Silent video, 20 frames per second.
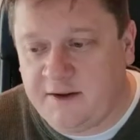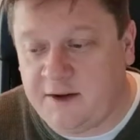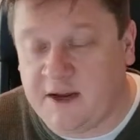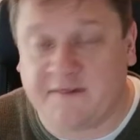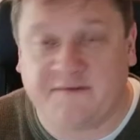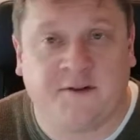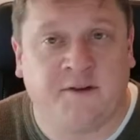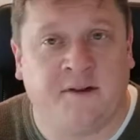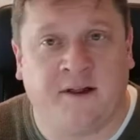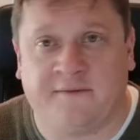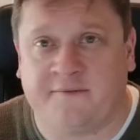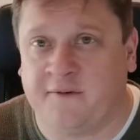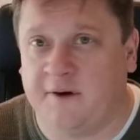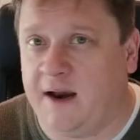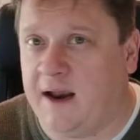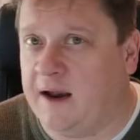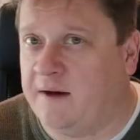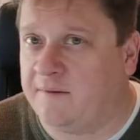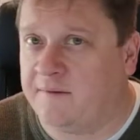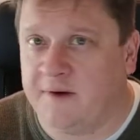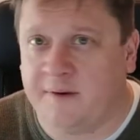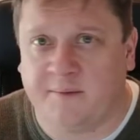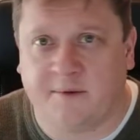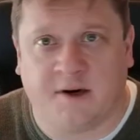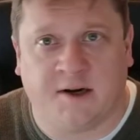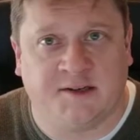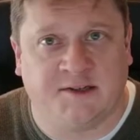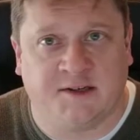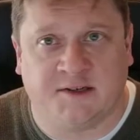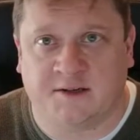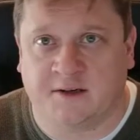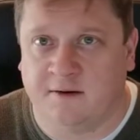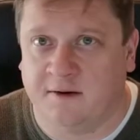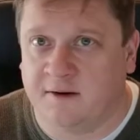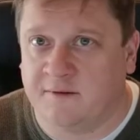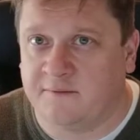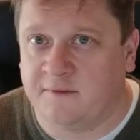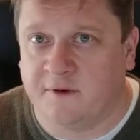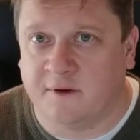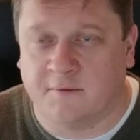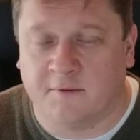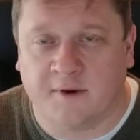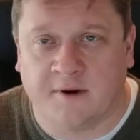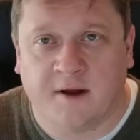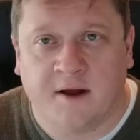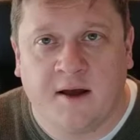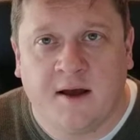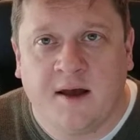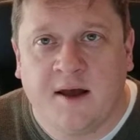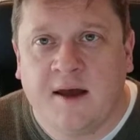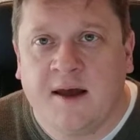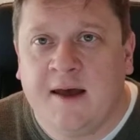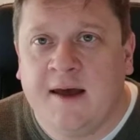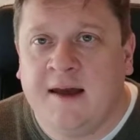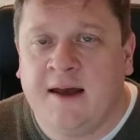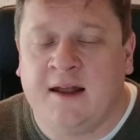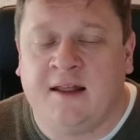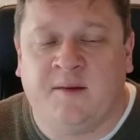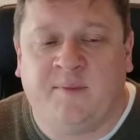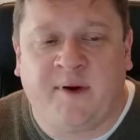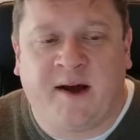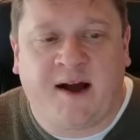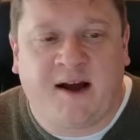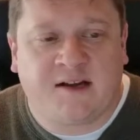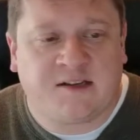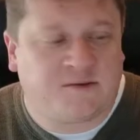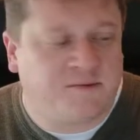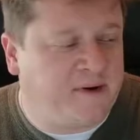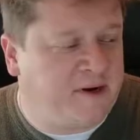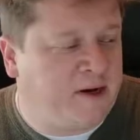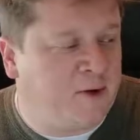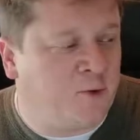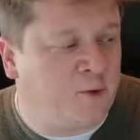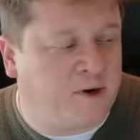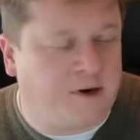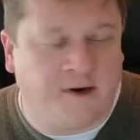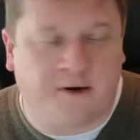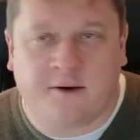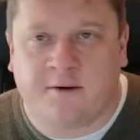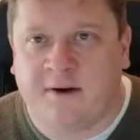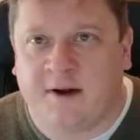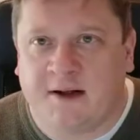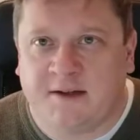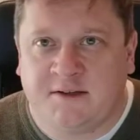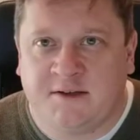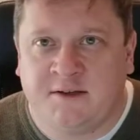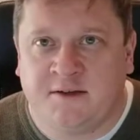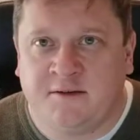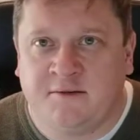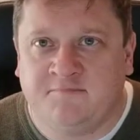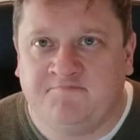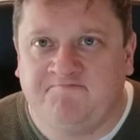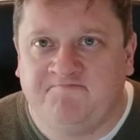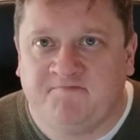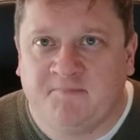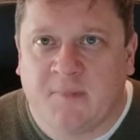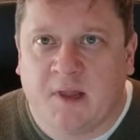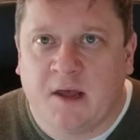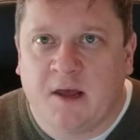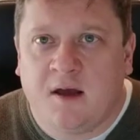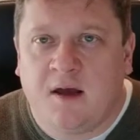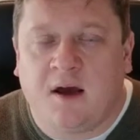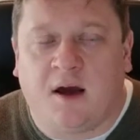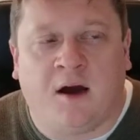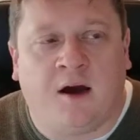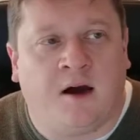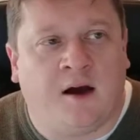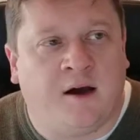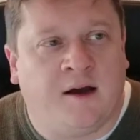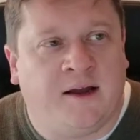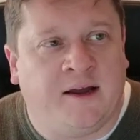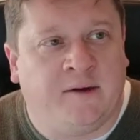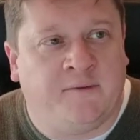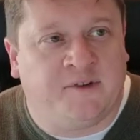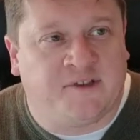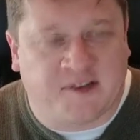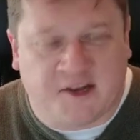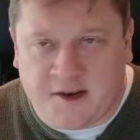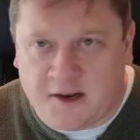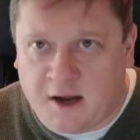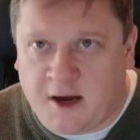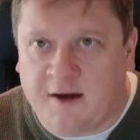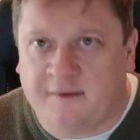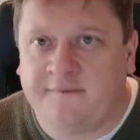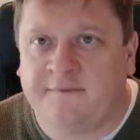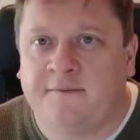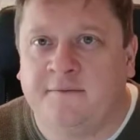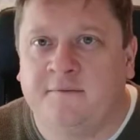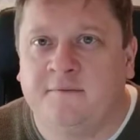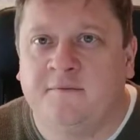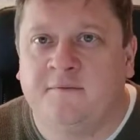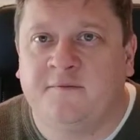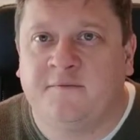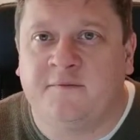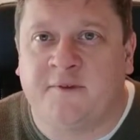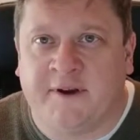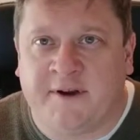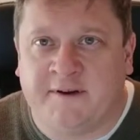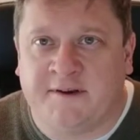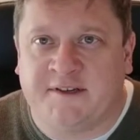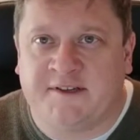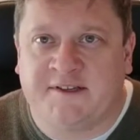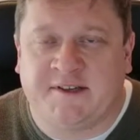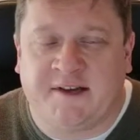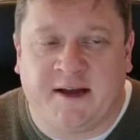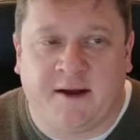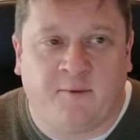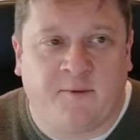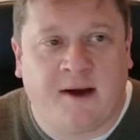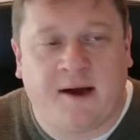You have to do that for every project going forward. In the past, when you were an undergrad student, uh, it was enough for you to say,